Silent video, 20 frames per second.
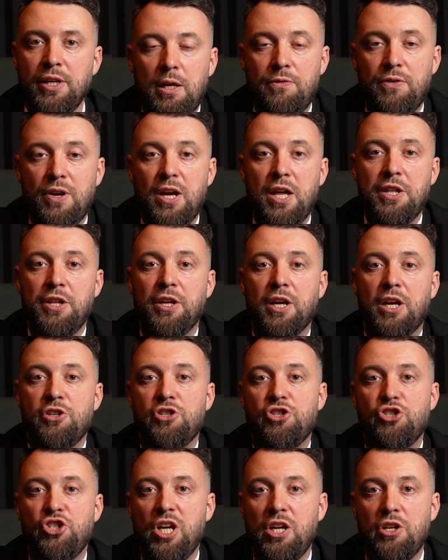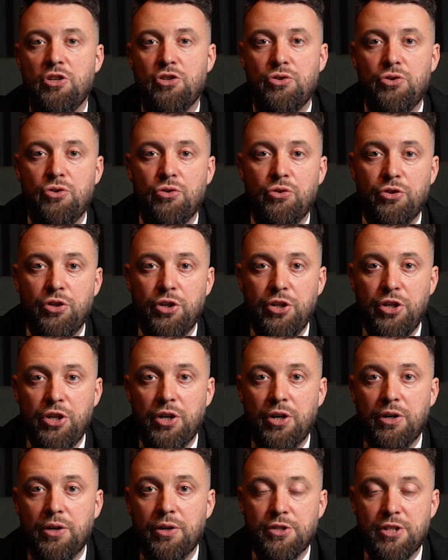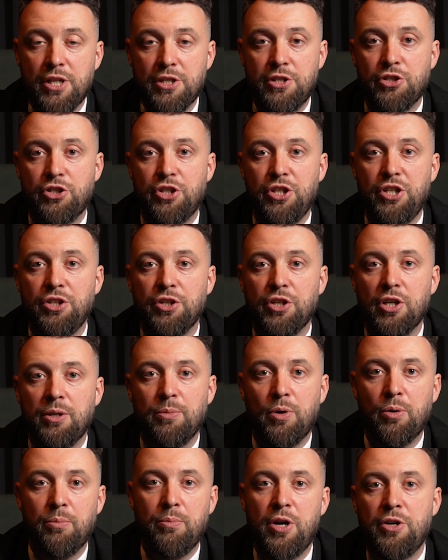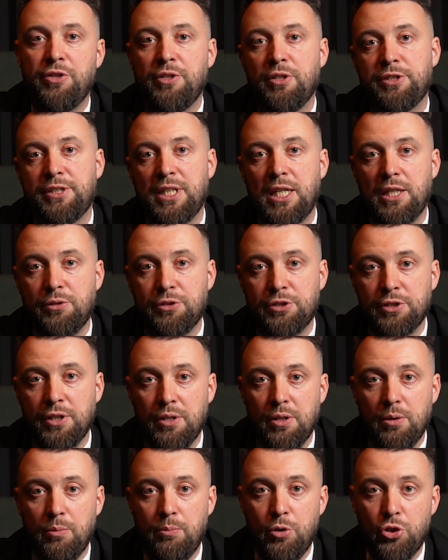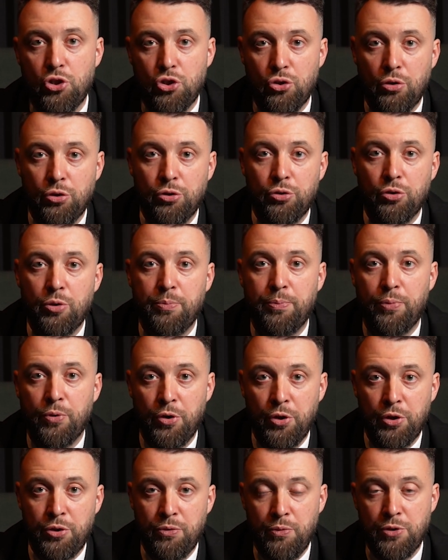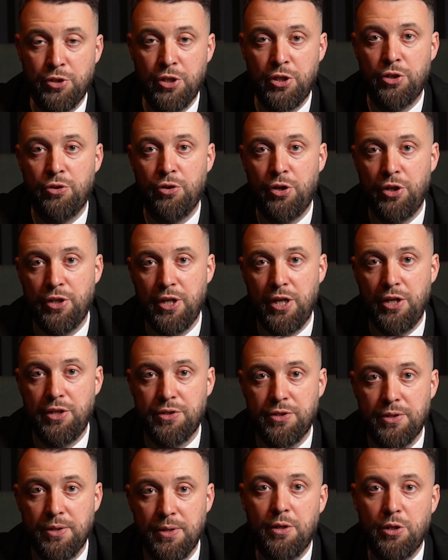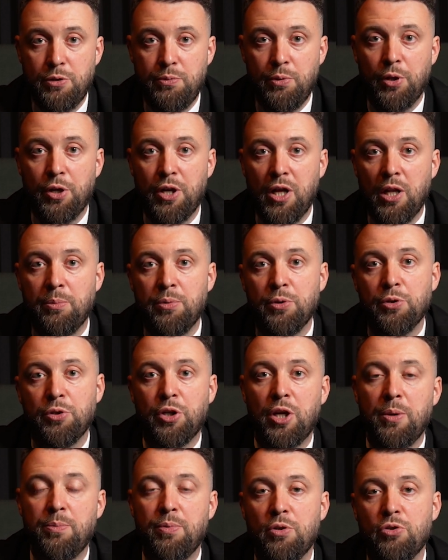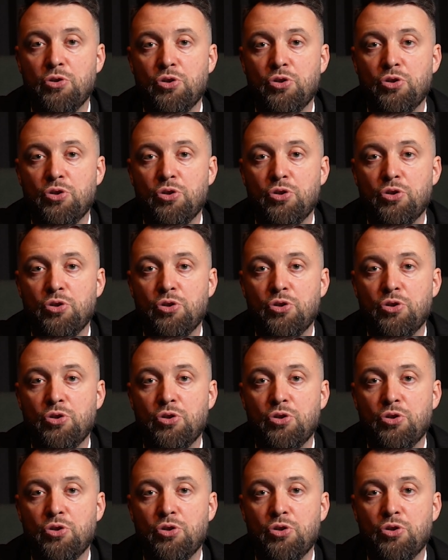If anything has changed during the year, such as income or marital status, be sure to report it within 30 days. This will help you to keep your